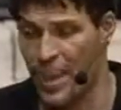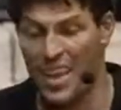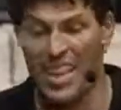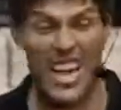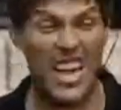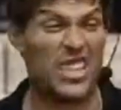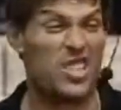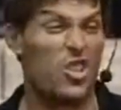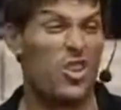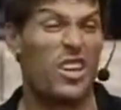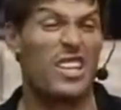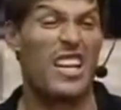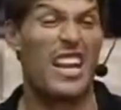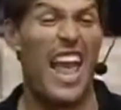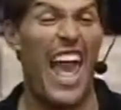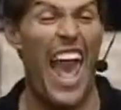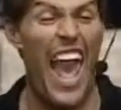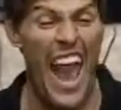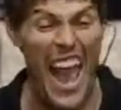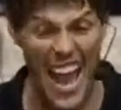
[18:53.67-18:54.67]
Next year I did
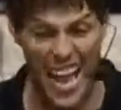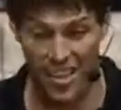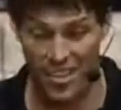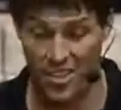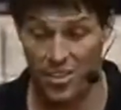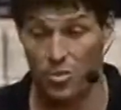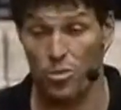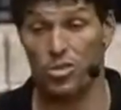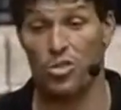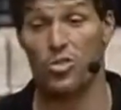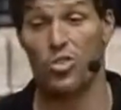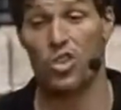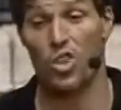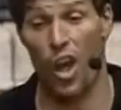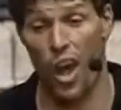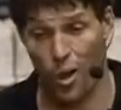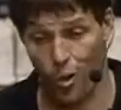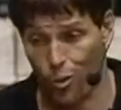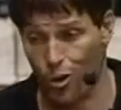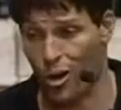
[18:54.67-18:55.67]
8, which was a
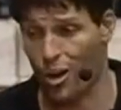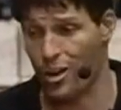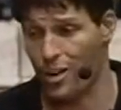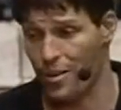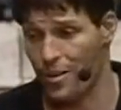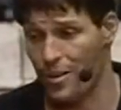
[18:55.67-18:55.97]
lot of work.